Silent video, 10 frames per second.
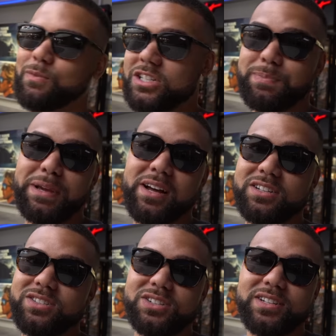Just
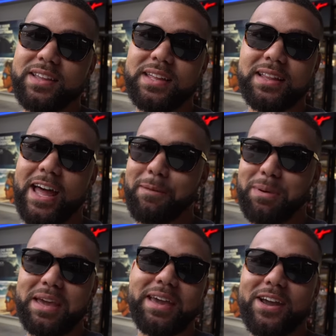because there's nothing like
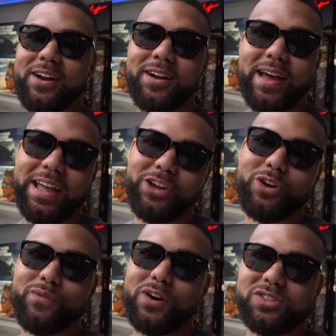being here at
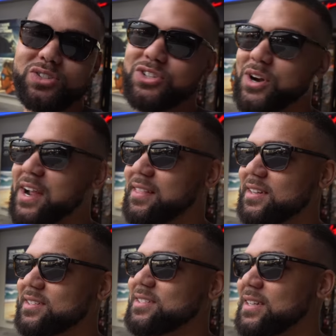Universal during
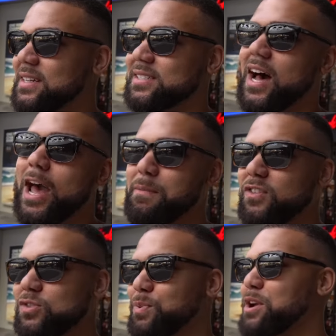this time of
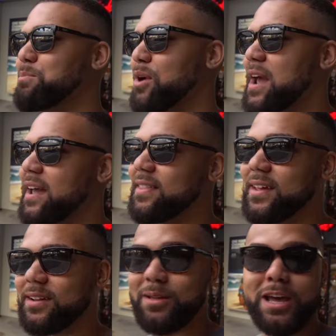spring break, and
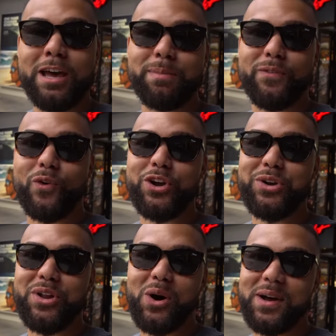then before
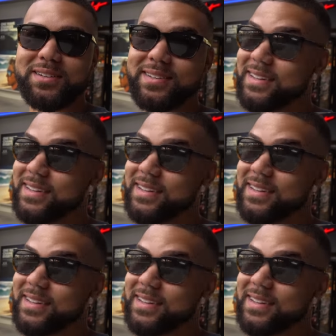you know it,